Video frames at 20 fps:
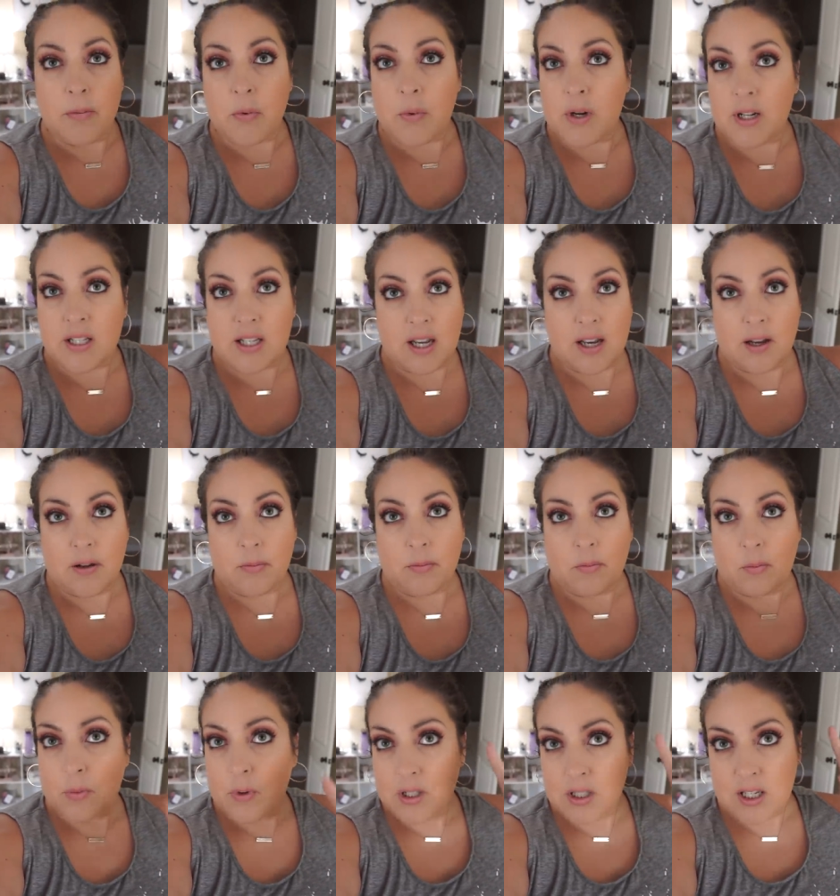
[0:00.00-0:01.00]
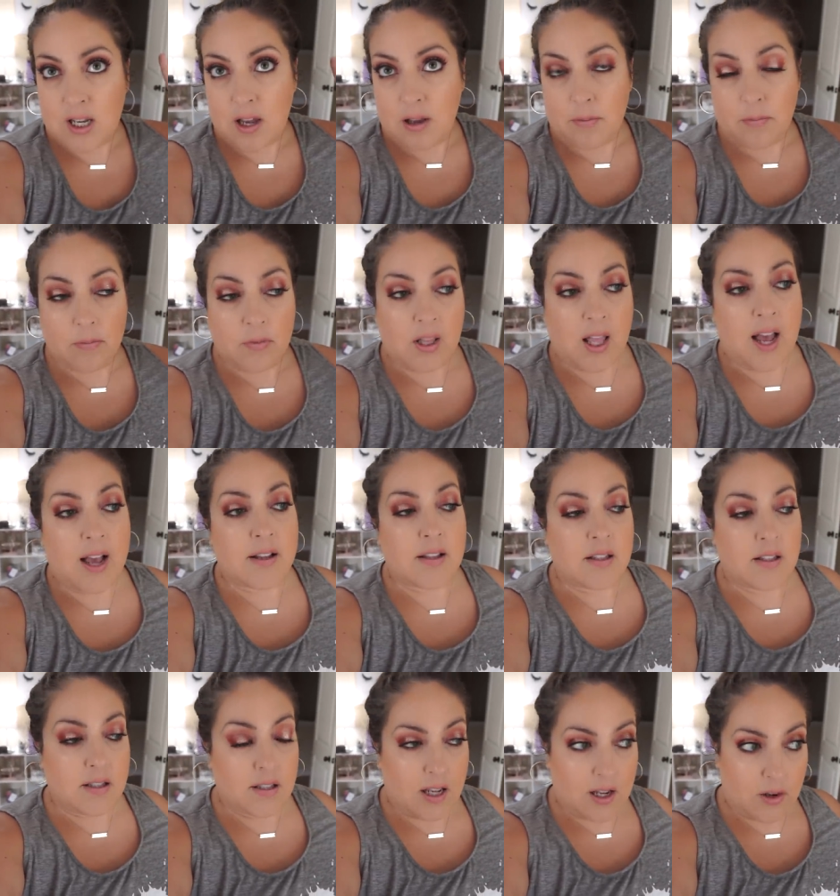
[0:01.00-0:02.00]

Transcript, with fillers: remember what time what time last